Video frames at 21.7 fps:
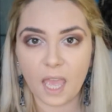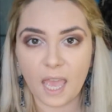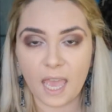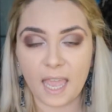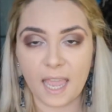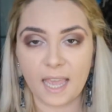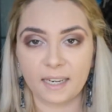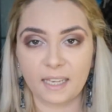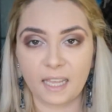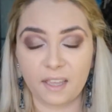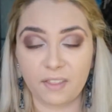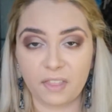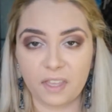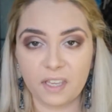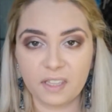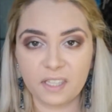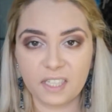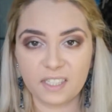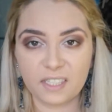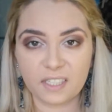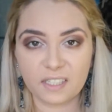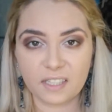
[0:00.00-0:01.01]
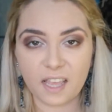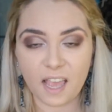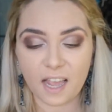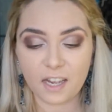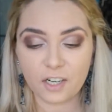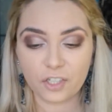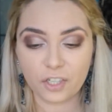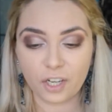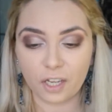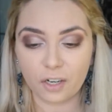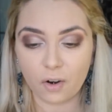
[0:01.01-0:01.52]
And I think this is the
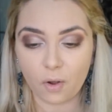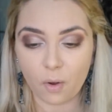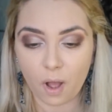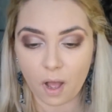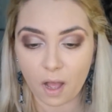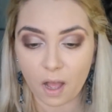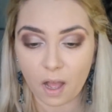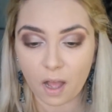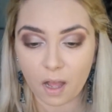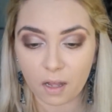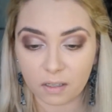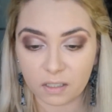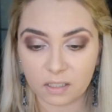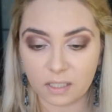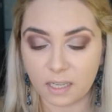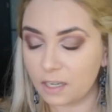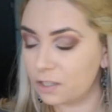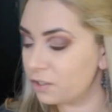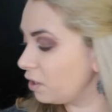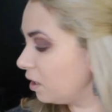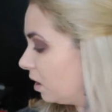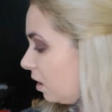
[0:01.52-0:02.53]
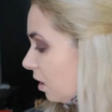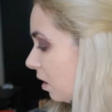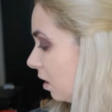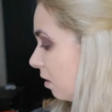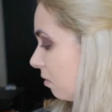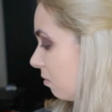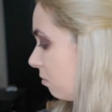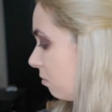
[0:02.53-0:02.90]
eyeshadow. It's actually